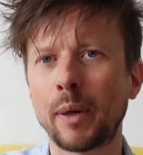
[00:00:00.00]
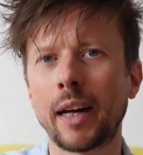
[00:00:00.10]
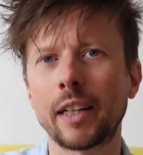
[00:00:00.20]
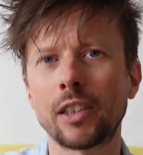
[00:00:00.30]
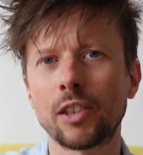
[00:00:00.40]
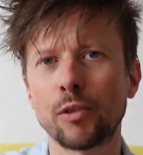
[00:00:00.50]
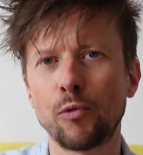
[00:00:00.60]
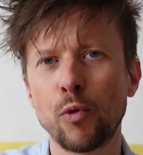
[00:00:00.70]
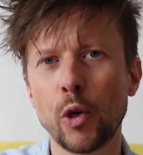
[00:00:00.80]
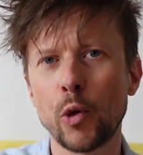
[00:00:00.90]
Packs,
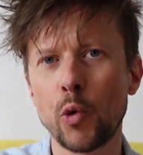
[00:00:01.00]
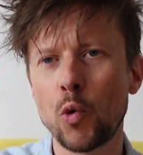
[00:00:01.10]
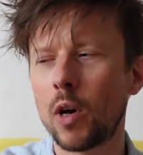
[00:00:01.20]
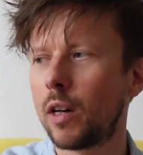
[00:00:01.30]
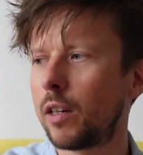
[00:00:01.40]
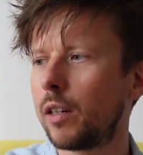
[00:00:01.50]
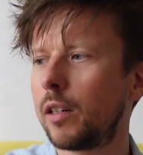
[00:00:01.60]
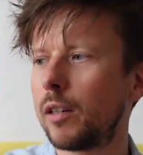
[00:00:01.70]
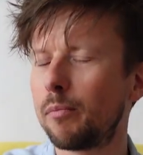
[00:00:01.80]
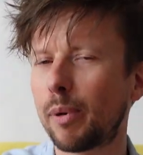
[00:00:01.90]
Roo,
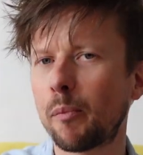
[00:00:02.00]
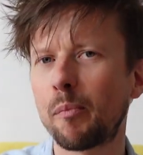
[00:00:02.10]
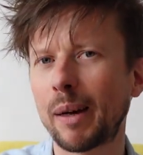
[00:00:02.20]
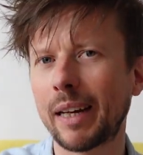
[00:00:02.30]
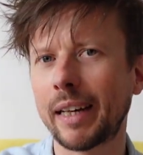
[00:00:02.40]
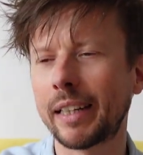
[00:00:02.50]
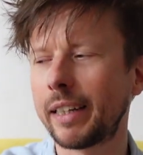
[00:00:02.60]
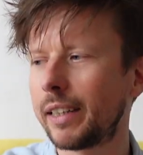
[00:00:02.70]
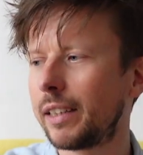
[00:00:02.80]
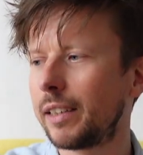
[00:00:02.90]
bum
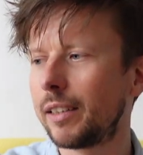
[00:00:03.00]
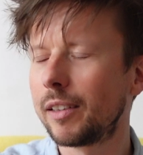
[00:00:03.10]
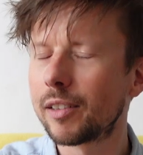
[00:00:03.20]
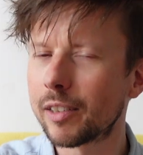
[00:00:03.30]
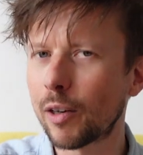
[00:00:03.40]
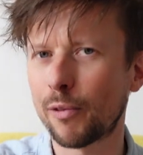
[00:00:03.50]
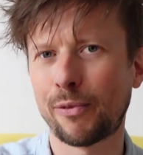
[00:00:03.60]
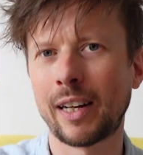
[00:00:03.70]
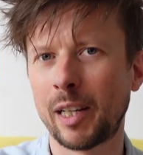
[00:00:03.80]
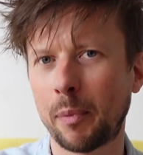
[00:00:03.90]
bag. It's not a
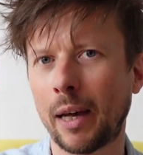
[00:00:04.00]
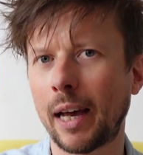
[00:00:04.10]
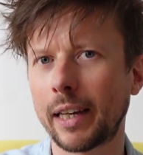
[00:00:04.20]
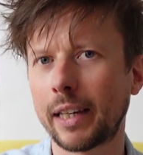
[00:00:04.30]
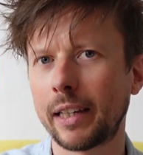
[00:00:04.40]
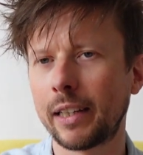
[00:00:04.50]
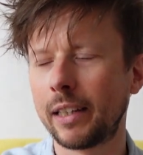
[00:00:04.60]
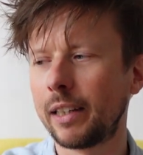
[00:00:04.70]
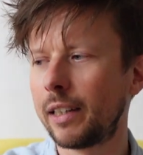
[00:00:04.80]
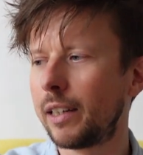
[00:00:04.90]
fanny pack.
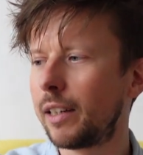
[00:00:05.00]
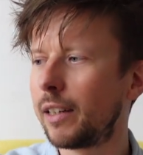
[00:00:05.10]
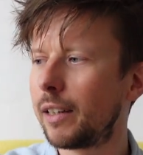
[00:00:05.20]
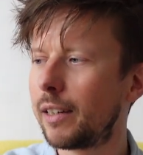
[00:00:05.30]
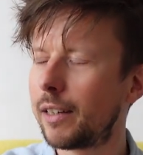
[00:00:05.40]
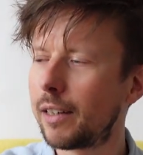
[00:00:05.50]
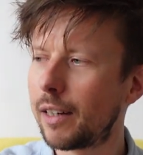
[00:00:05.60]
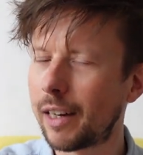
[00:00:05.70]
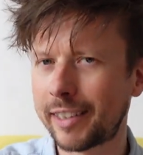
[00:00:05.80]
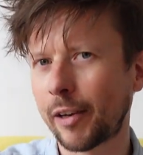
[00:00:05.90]

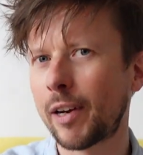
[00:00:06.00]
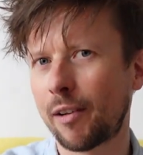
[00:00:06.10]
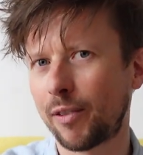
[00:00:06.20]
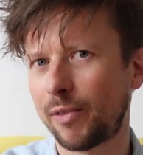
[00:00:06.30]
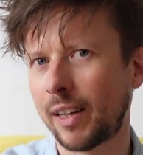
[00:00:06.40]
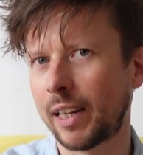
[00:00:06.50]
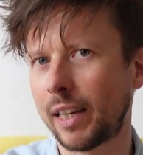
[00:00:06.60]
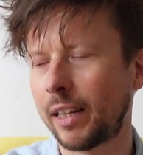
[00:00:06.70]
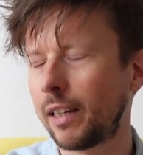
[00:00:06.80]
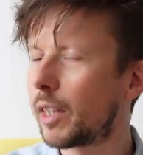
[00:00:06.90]
I don't have a
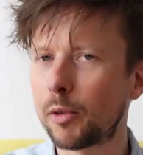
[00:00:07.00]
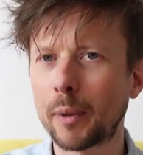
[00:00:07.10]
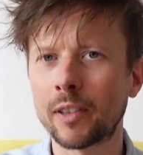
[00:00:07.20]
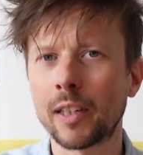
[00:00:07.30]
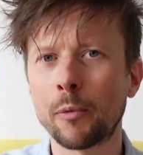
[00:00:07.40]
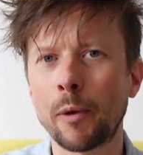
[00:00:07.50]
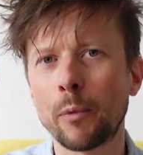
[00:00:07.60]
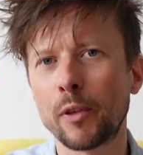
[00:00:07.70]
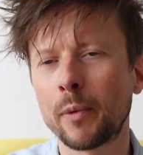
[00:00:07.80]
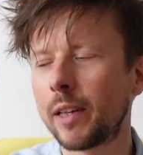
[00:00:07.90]
fanny. This basically went
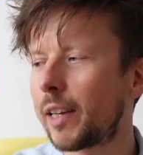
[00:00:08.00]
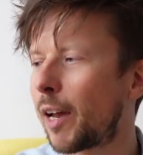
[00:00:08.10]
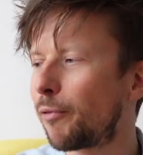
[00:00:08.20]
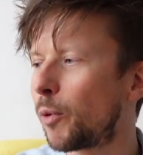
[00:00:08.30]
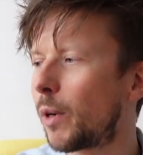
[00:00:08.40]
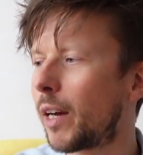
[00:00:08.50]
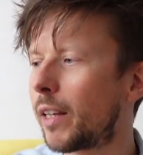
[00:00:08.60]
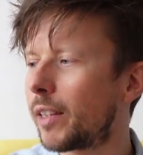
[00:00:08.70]
with me everywhere.